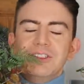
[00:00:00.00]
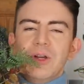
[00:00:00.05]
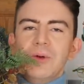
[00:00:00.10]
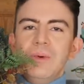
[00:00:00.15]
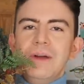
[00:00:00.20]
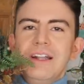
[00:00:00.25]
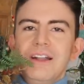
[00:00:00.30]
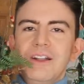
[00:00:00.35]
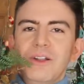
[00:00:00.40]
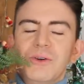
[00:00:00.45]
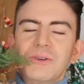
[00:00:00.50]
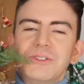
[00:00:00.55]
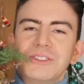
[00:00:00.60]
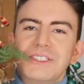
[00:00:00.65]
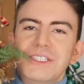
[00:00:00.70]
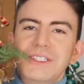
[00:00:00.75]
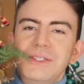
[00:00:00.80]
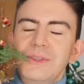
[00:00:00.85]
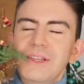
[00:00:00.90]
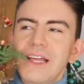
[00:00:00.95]
So I went along
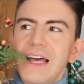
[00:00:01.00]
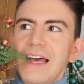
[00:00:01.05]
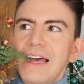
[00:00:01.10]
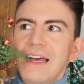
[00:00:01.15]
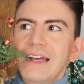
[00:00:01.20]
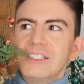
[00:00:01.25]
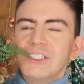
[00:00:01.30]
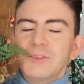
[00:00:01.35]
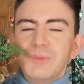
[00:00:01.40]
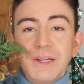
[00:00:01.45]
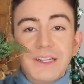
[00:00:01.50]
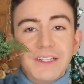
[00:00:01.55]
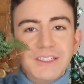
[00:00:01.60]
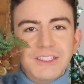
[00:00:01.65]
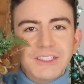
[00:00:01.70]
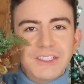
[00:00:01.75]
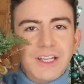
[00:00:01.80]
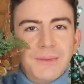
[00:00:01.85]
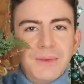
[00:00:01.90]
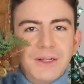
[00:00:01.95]
to their Spring
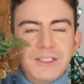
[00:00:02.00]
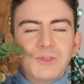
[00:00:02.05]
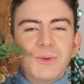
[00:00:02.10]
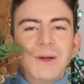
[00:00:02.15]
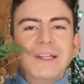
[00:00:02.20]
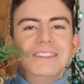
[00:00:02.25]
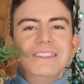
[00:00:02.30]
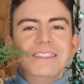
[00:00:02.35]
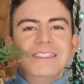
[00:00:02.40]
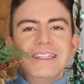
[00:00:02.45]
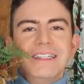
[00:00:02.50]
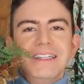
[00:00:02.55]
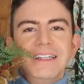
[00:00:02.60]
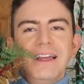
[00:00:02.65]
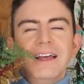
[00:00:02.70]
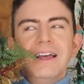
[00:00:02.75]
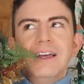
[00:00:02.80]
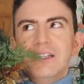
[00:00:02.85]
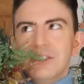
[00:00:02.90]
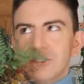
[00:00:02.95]
and Summer
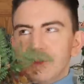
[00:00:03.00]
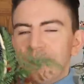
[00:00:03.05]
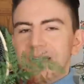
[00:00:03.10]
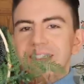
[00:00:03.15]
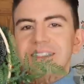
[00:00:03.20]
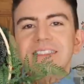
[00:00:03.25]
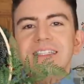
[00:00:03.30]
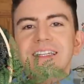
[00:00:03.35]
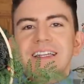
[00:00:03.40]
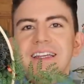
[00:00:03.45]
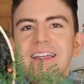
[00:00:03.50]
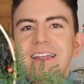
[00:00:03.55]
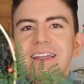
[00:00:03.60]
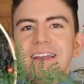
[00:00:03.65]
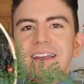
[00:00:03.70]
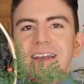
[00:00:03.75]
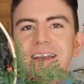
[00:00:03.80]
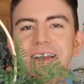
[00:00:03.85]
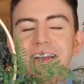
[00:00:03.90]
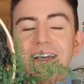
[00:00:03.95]

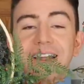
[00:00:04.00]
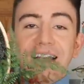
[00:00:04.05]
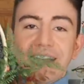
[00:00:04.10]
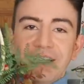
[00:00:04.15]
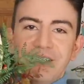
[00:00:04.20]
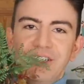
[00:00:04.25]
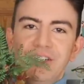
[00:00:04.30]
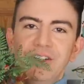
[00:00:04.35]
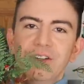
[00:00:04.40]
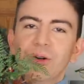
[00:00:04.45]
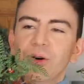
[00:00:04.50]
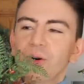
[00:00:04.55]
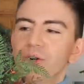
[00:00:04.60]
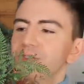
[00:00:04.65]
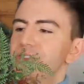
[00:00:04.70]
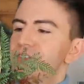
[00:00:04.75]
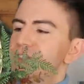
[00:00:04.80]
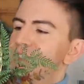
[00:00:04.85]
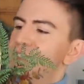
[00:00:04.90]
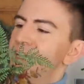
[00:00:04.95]
2020 collection
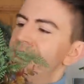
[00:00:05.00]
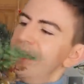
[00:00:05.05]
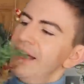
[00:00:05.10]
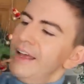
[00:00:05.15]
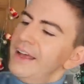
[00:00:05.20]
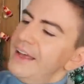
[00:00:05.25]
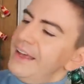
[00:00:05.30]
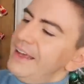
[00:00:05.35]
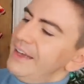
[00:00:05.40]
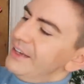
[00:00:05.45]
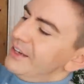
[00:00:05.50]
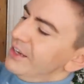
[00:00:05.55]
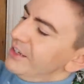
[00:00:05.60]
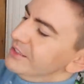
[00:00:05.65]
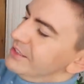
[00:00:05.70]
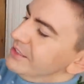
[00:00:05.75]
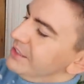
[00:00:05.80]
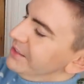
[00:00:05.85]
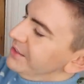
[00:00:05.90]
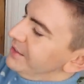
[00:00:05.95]
launch. in
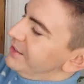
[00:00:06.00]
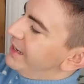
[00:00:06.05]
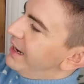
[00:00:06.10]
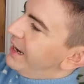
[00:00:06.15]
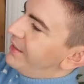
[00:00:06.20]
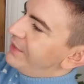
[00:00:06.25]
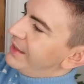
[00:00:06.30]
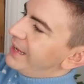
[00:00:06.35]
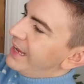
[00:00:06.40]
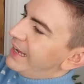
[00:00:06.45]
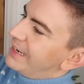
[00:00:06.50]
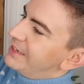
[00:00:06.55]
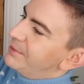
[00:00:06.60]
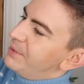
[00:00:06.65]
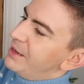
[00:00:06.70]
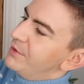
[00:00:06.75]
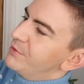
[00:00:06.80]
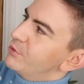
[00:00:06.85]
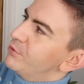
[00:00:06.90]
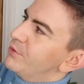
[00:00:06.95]
London, and they had a
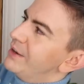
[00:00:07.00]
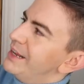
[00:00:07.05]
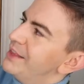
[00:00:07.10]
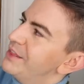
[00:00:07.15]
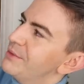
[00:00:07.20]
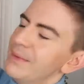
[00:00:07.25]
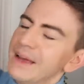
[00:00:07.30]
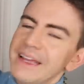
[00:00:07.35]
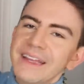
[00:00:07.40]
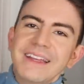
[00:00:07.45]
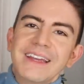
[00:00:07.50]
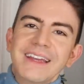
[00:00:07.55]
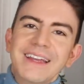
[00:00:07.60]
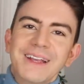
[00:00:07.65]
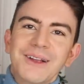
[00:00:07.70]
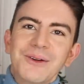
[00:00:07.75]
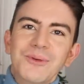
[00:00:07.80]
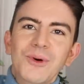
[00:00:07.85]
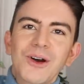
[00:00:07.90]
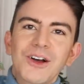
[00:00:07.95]
bit of a wreath
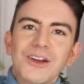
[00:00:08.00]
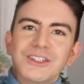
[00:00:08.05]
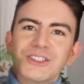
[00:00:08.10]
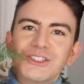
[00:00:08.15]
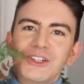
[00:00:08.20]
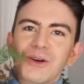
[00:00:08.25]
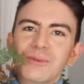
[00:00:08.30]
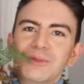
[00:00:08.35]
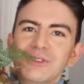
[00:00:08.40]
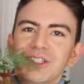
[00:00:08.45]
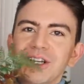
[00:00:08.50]
making workshop.